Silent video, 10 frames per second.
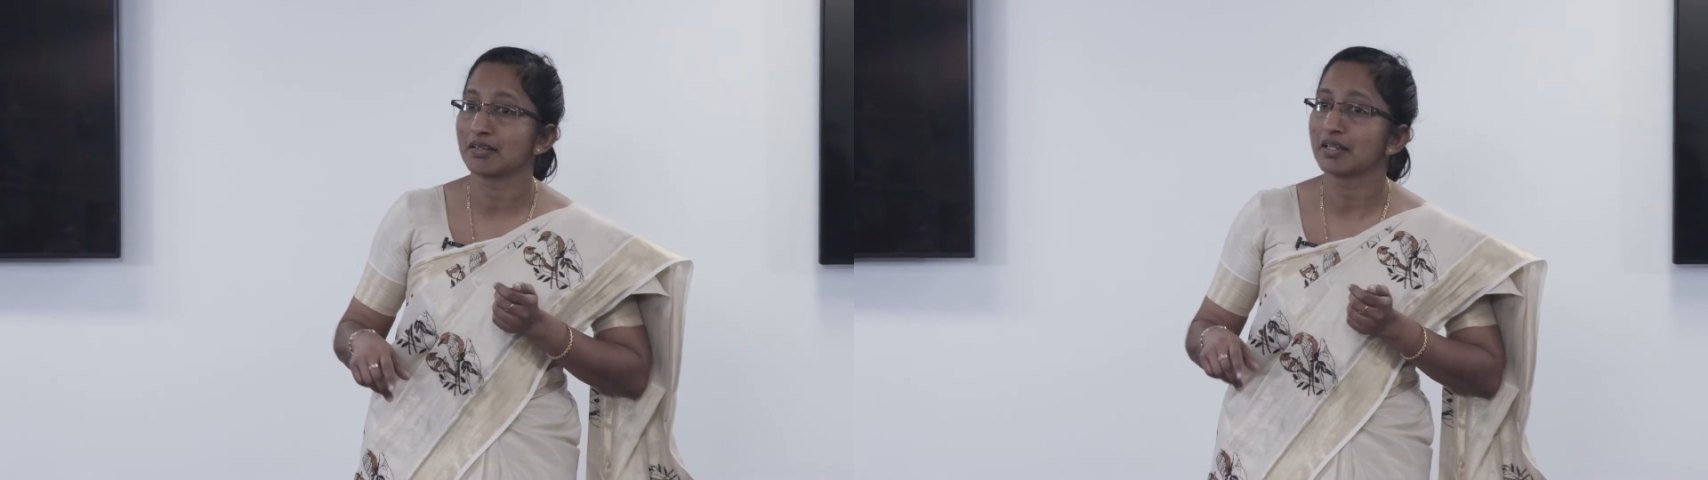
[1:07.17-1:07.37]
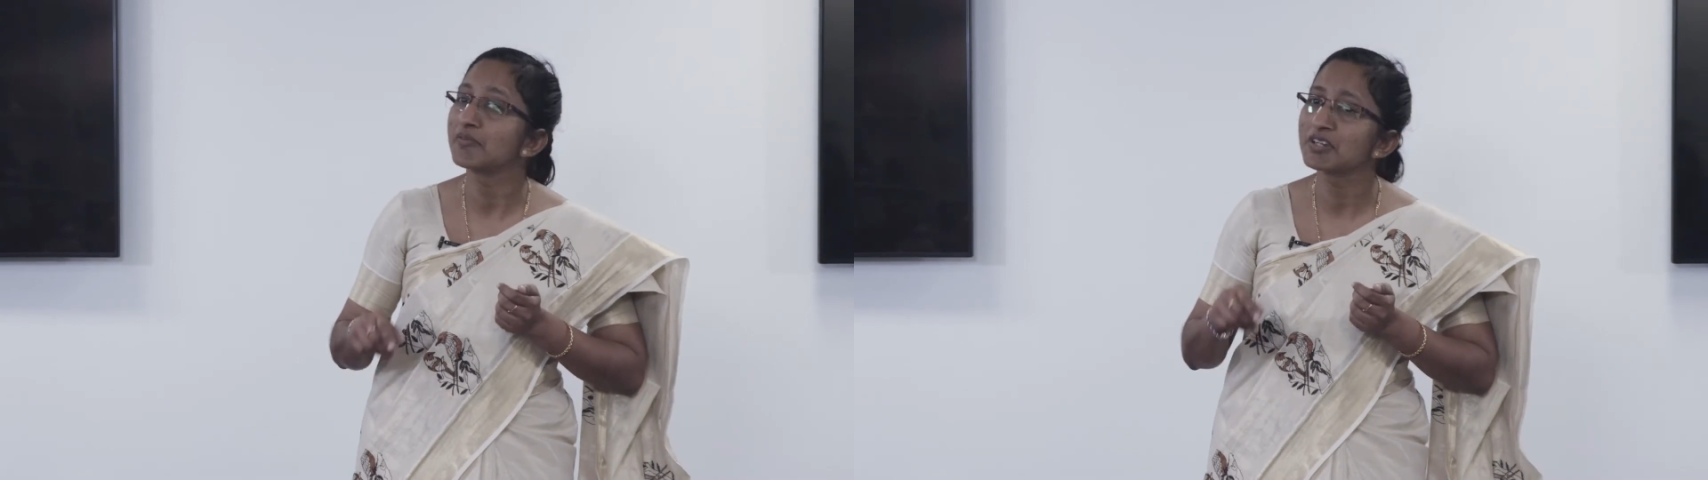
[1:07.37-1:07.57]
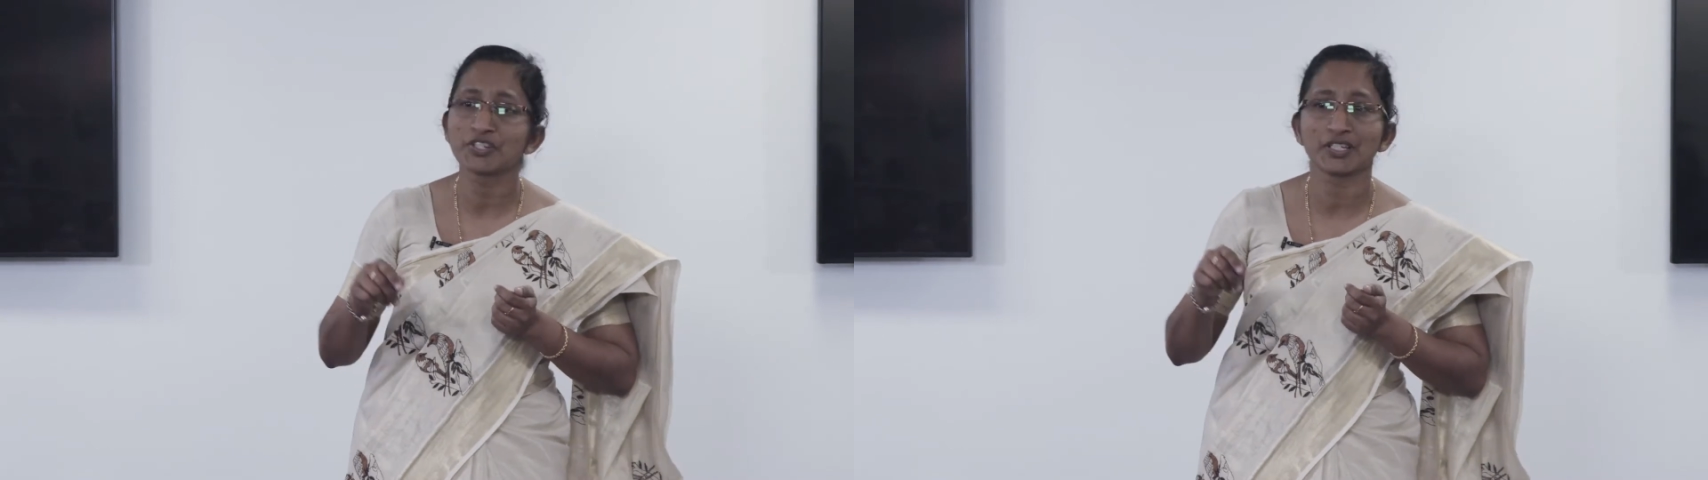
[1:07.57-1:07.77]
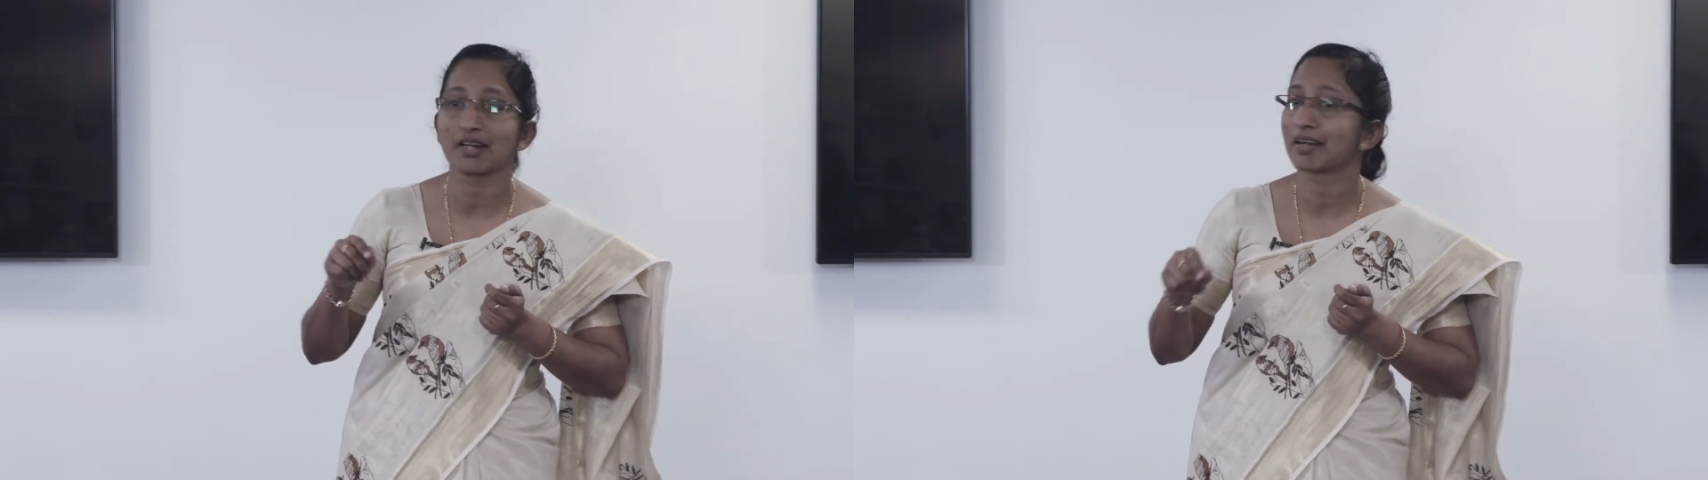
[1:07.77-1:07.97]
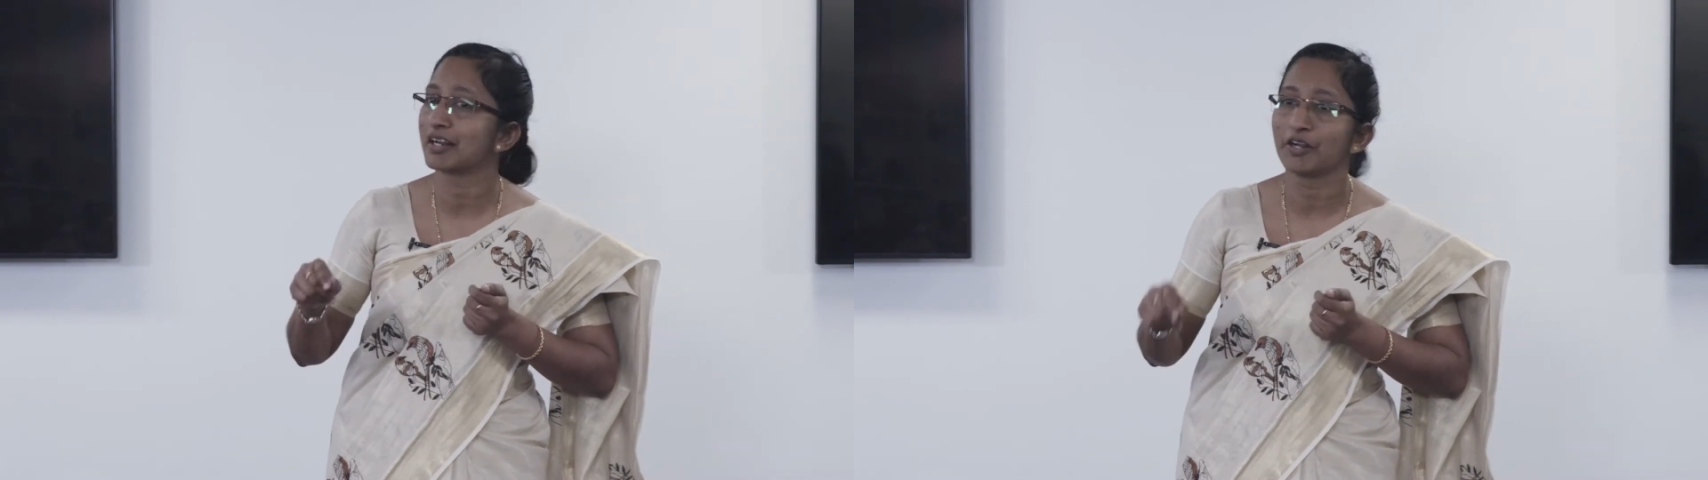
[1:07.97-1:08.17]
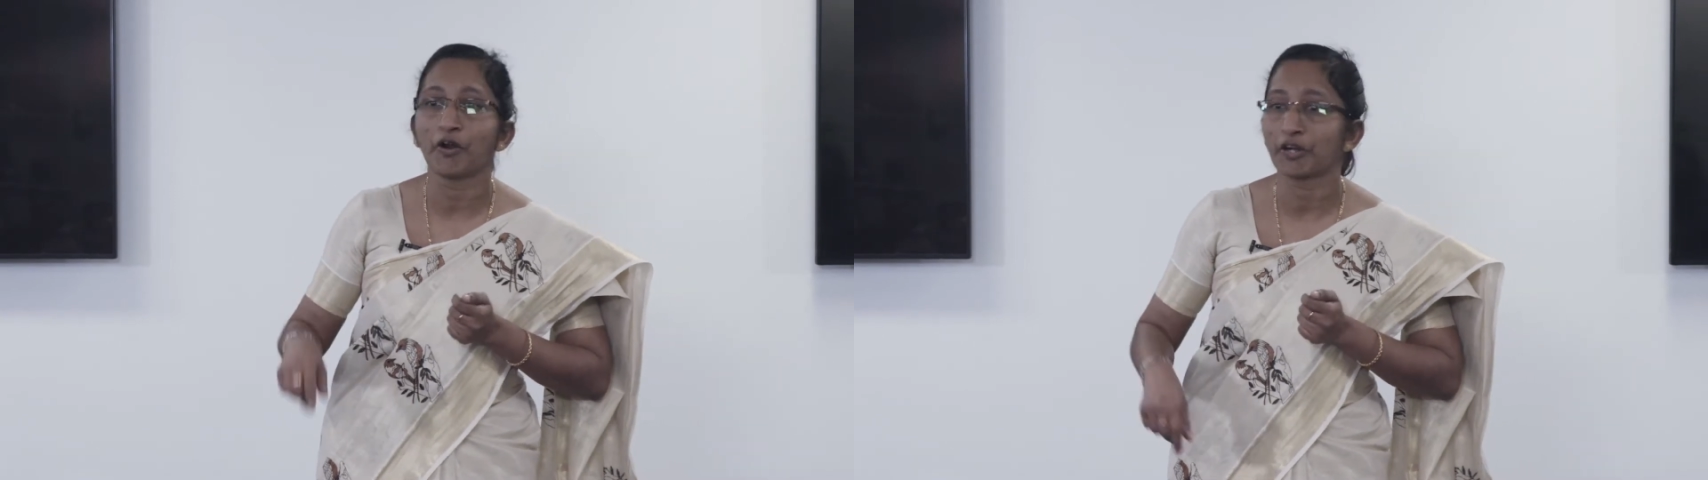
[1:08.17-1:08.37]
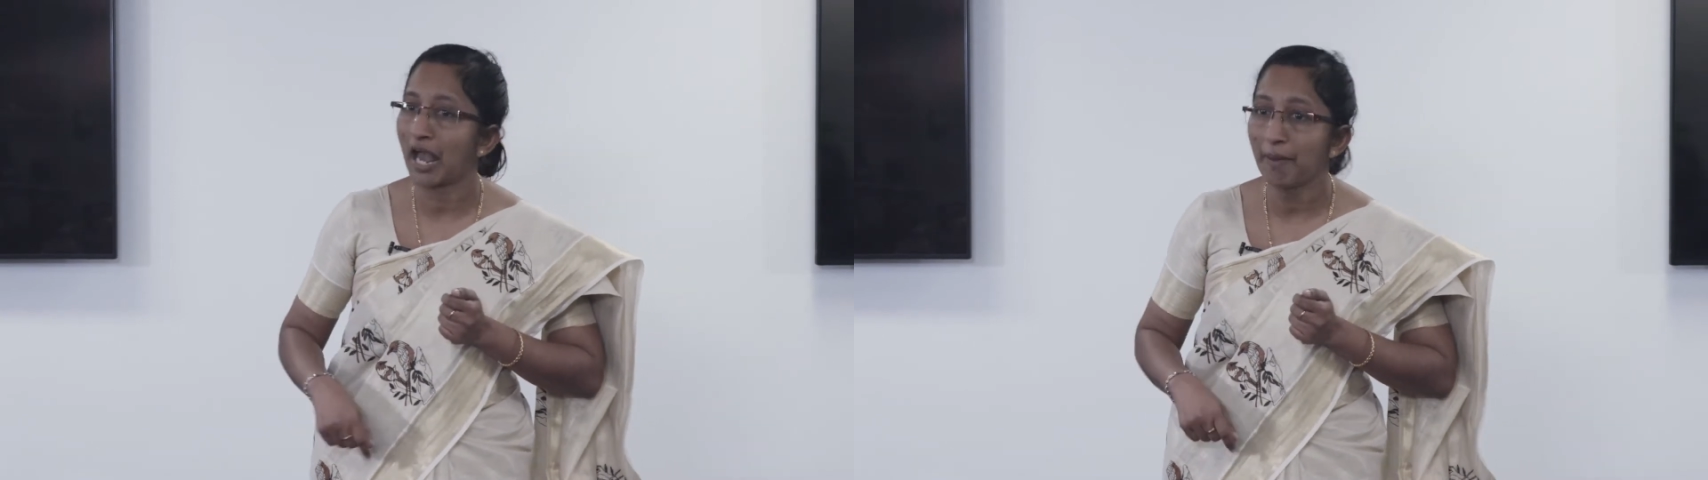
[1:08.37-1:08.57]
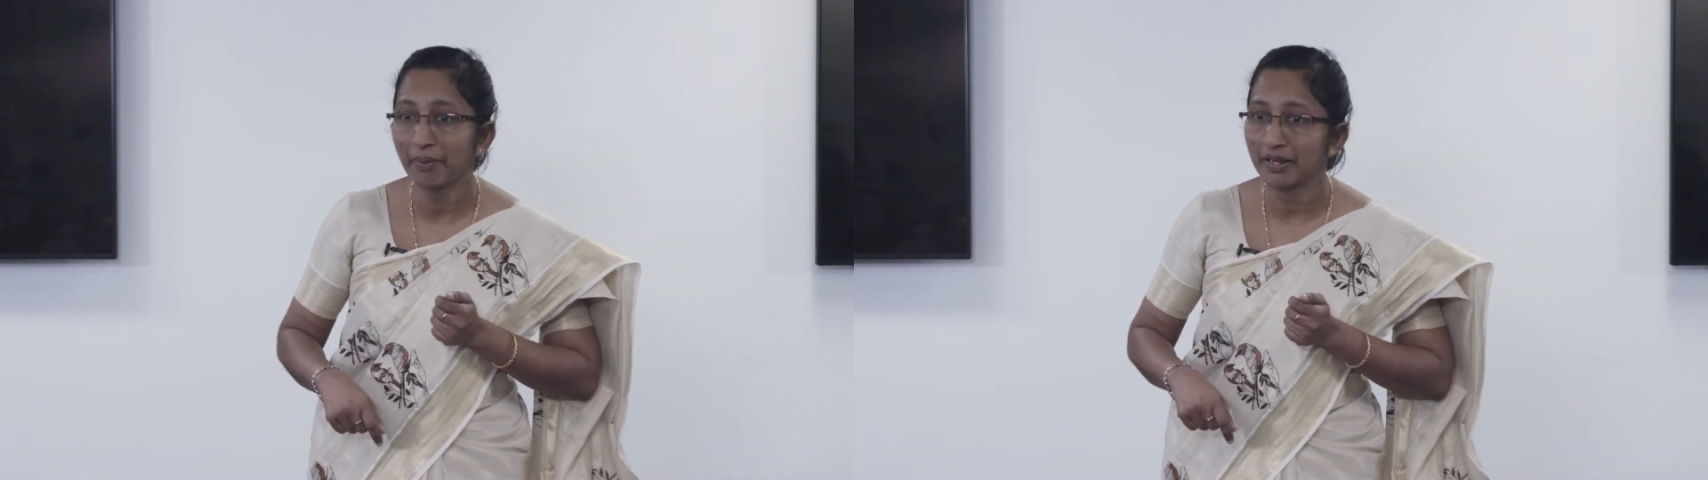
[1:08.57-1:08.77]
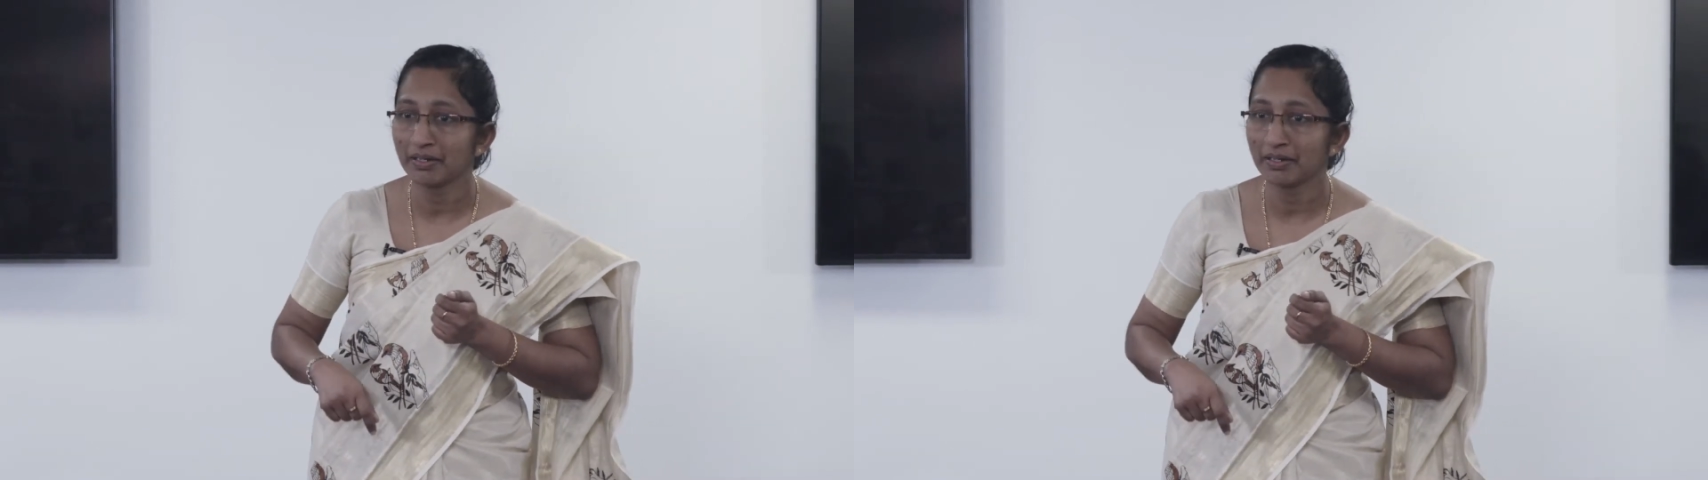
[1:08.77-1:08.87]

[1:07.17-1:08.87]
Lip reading: even children are not happy